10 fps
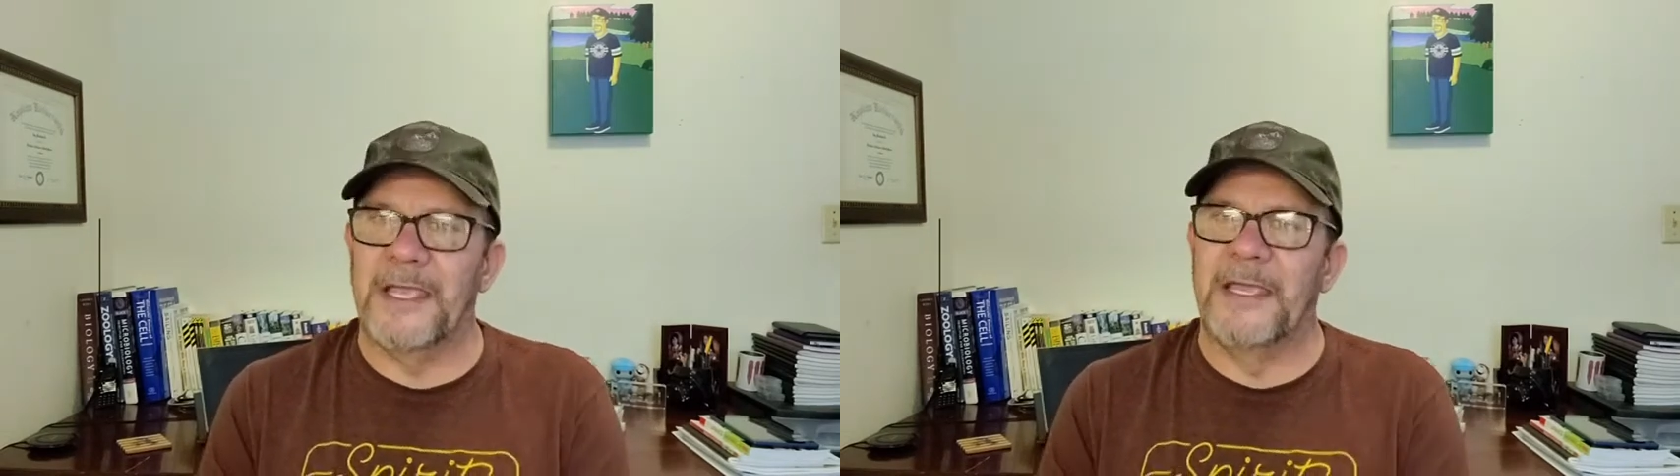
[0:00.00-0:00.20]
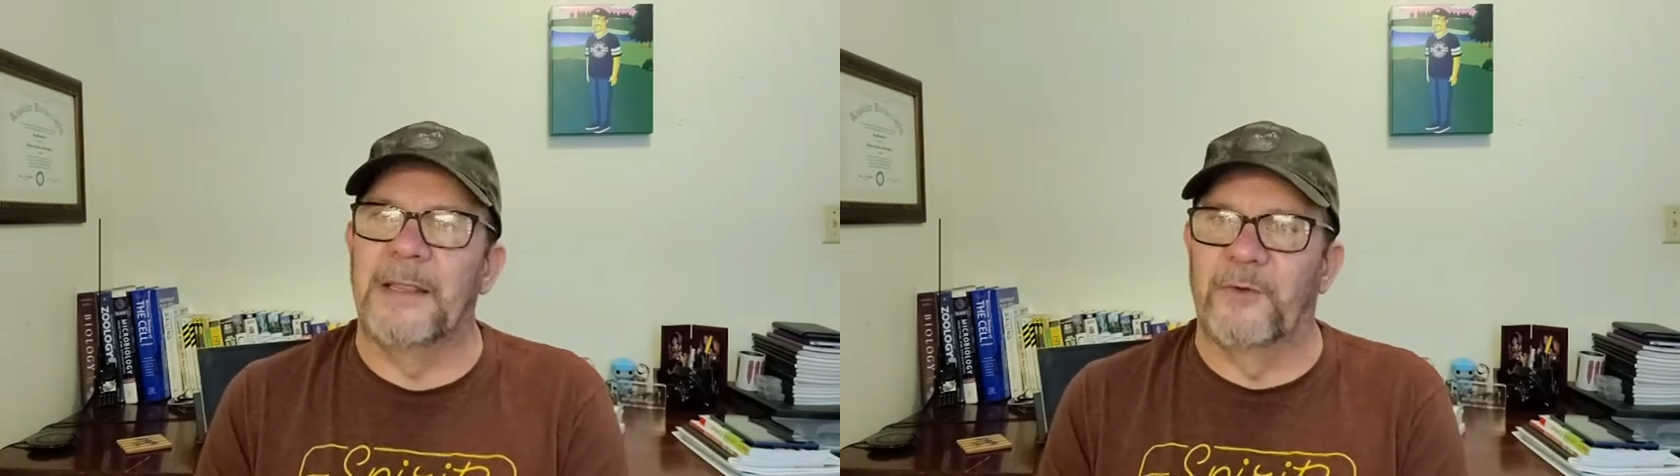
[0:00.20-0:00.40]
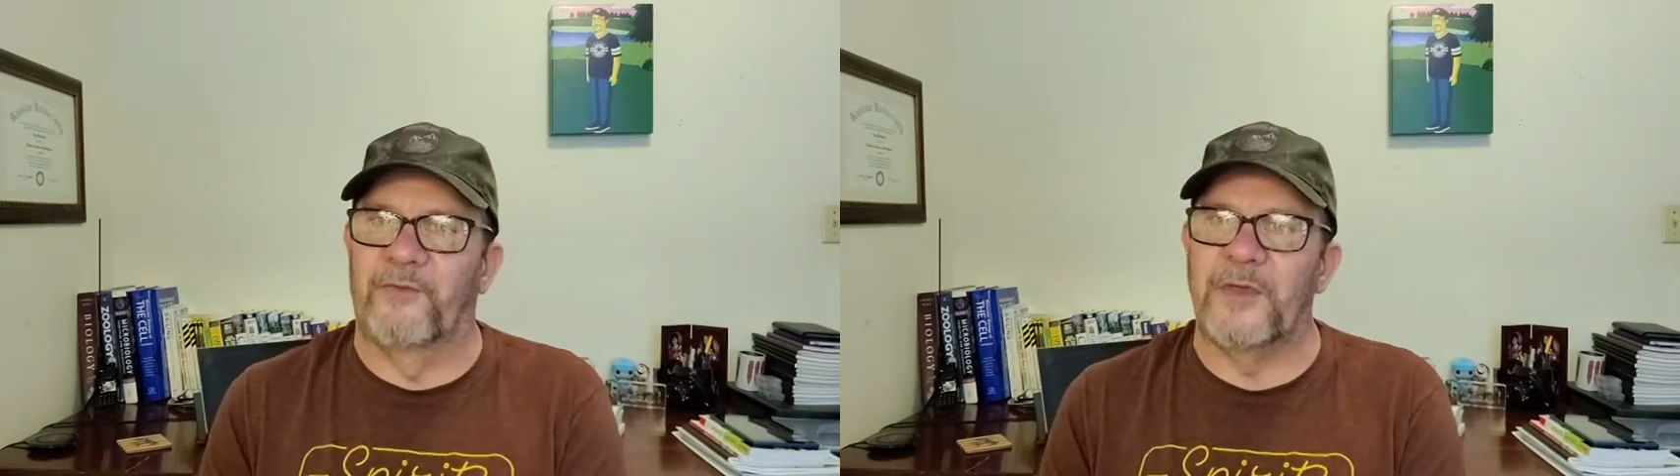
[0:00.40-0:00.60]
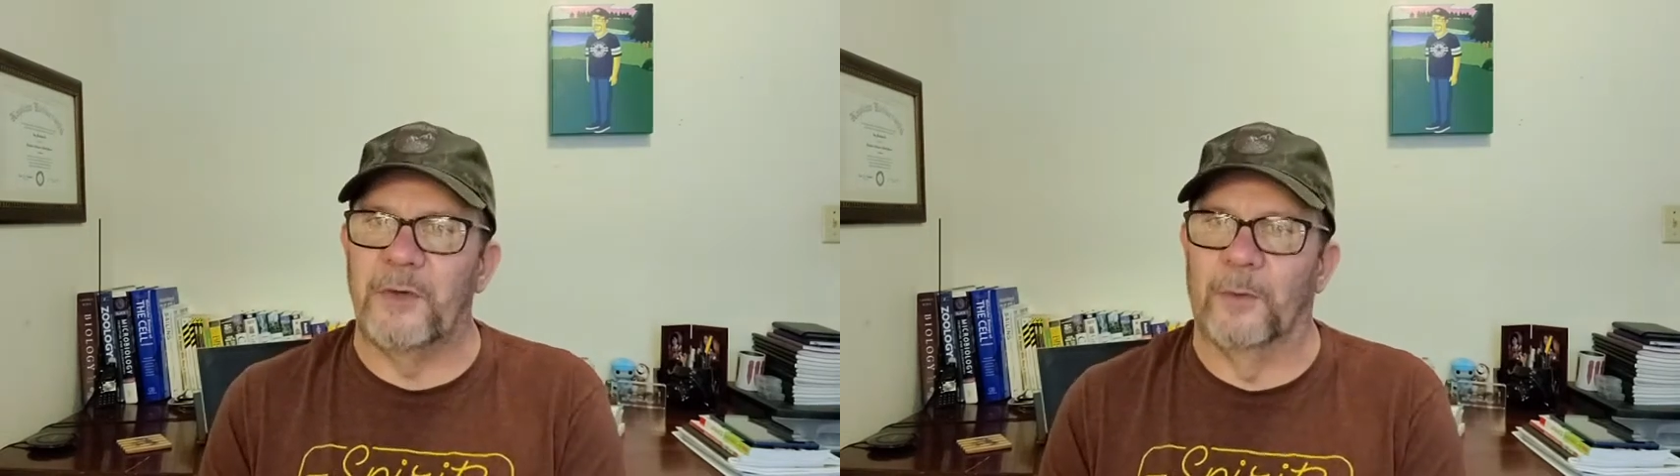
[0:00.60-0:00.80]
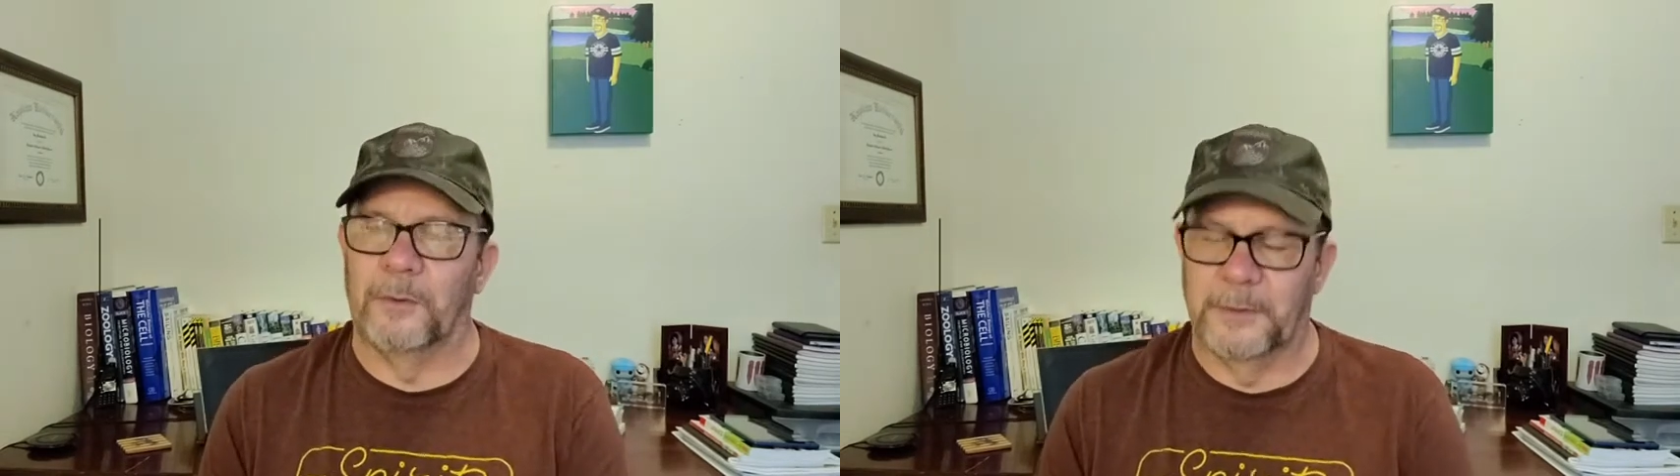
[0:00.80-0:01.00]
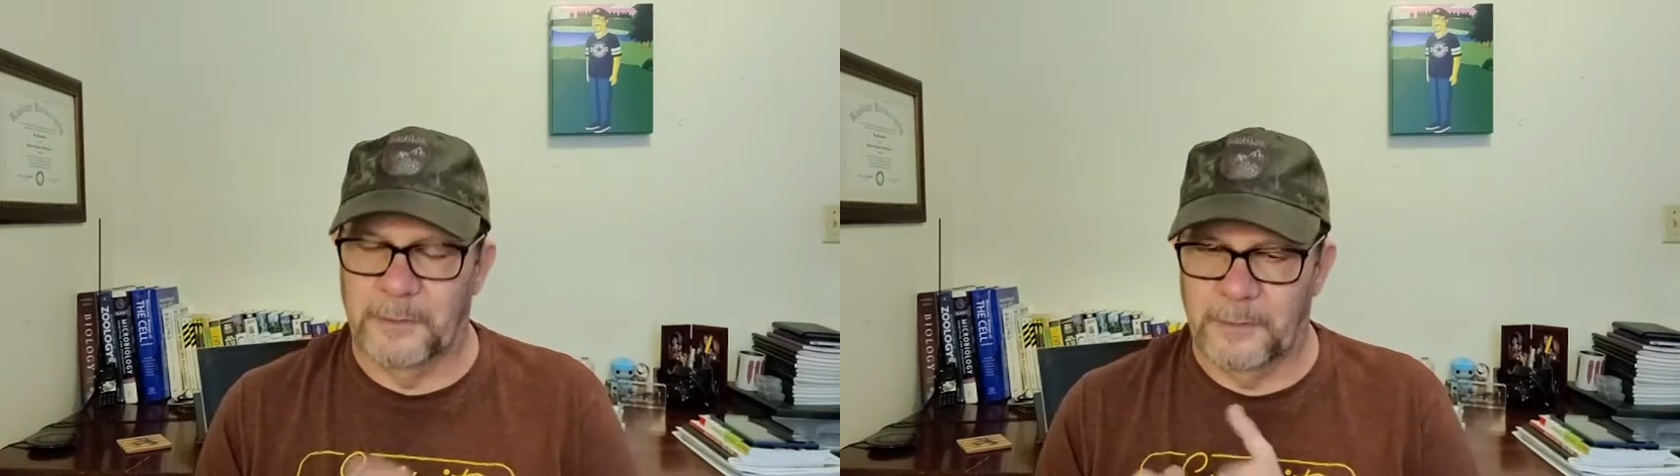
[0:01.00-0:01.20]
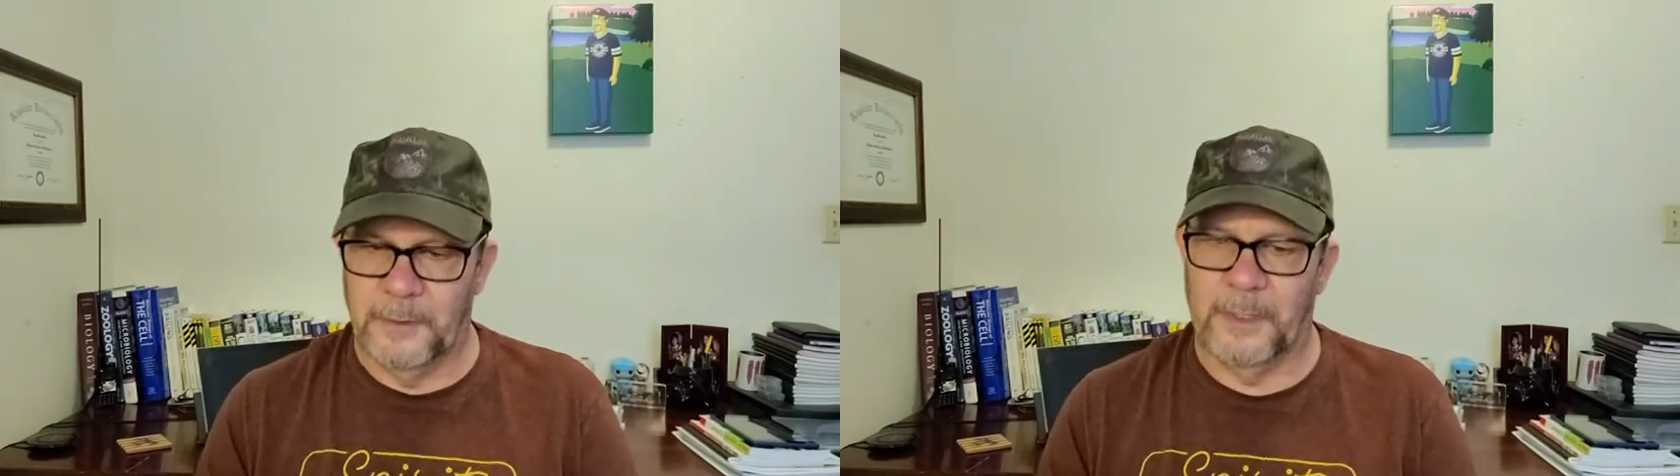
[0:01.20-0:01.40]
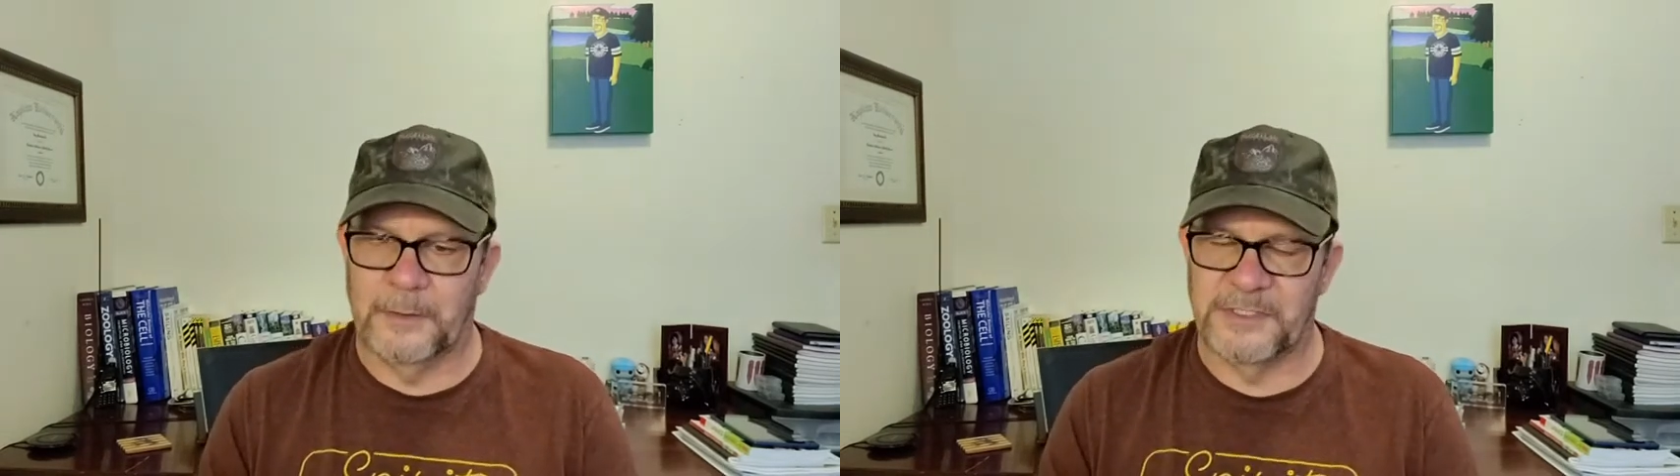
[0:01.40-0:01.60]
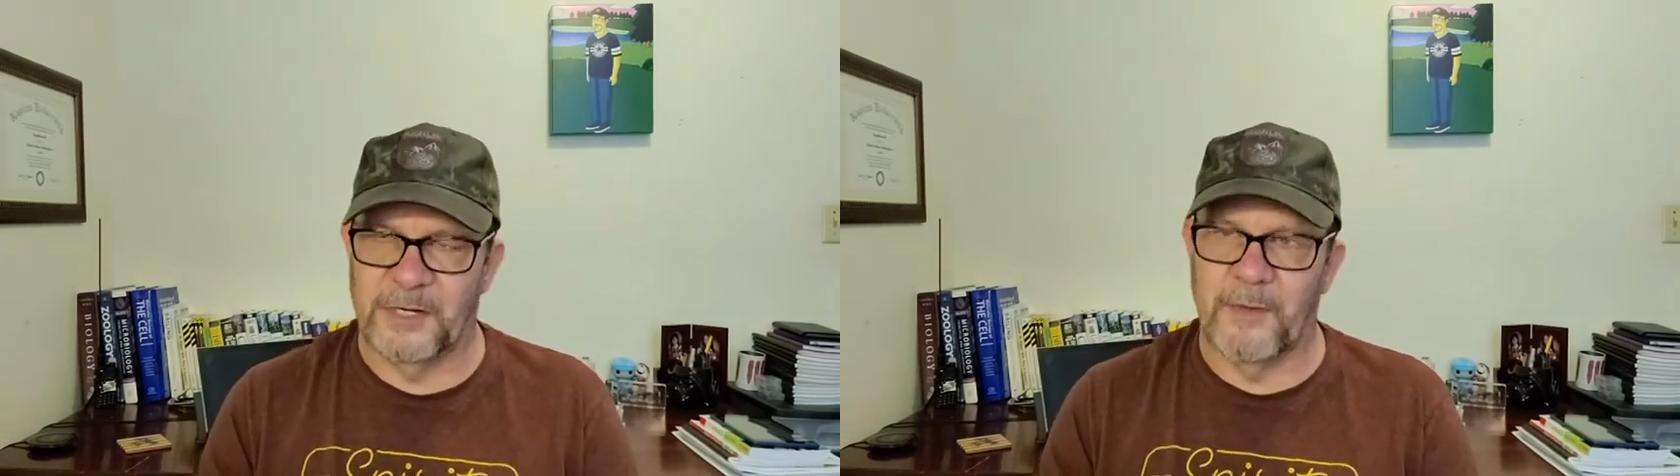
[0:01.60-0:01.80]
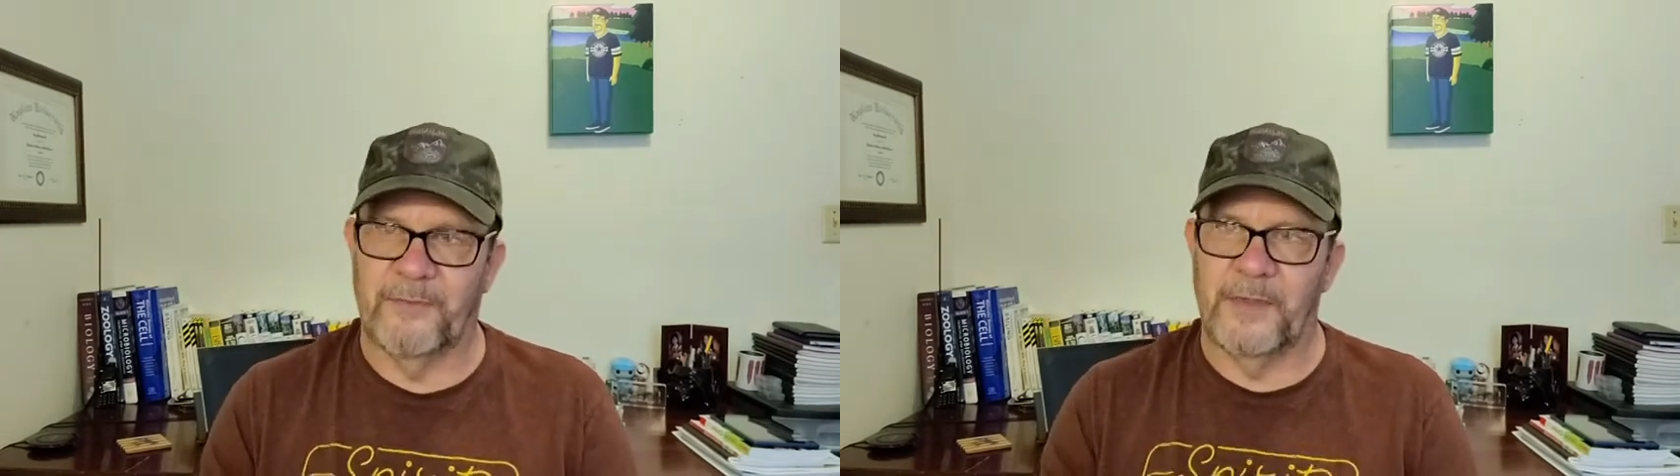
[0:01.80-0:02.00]
in the field.
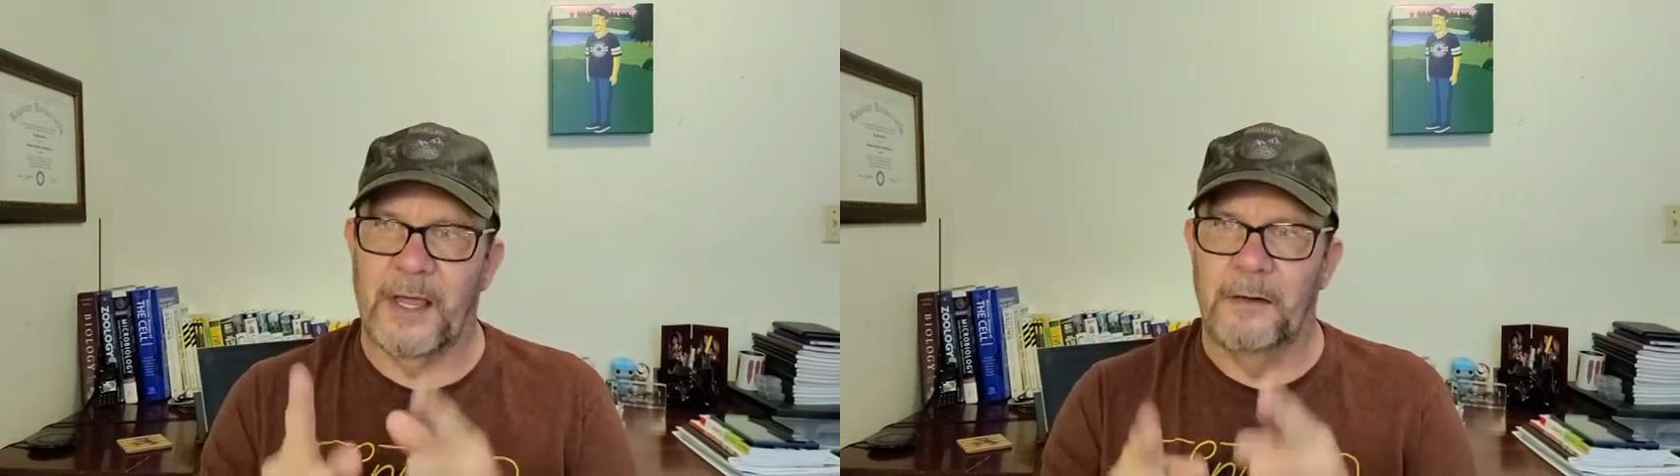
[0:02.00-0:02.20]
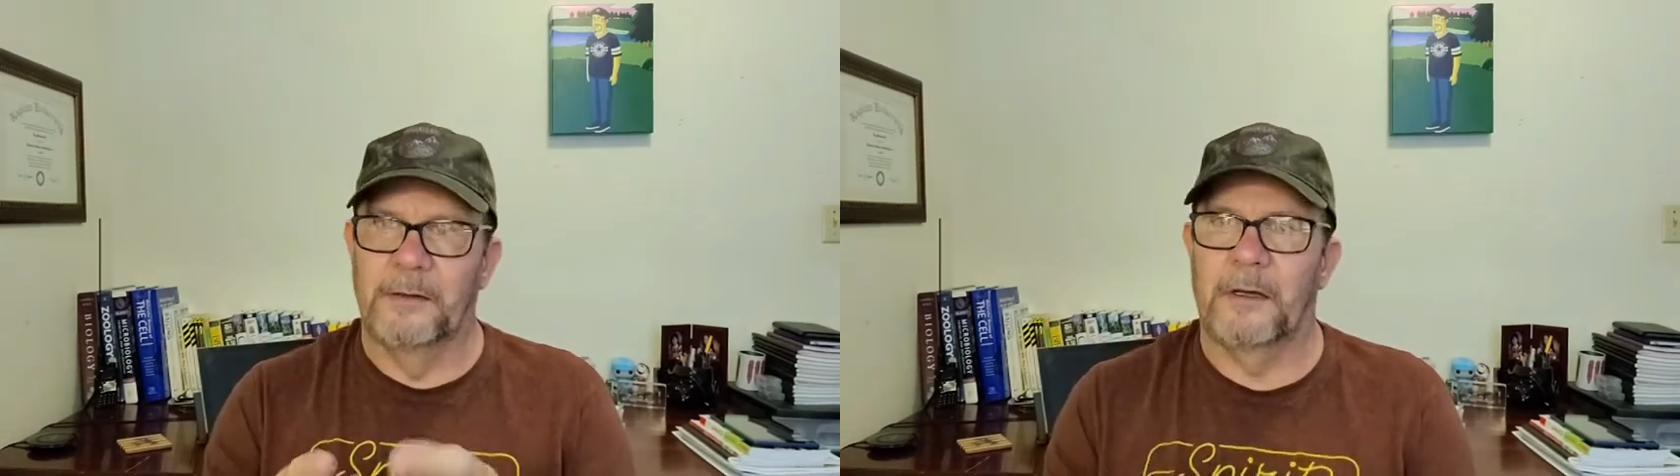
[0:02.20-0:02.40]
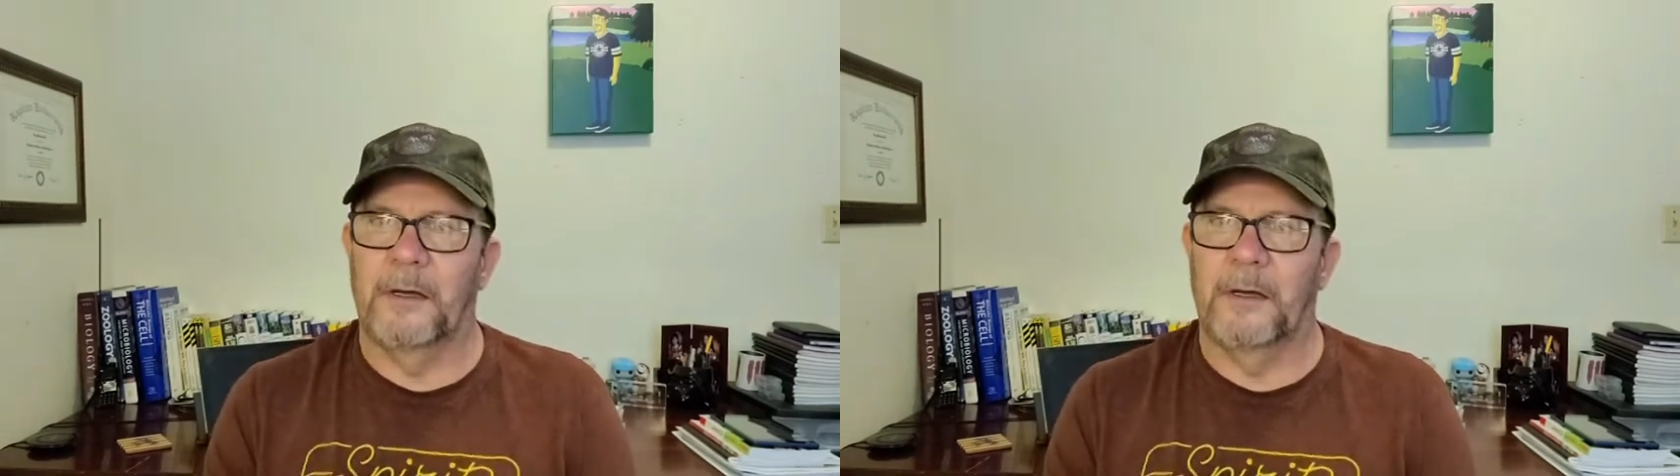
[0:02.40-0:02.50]
Stick around for that.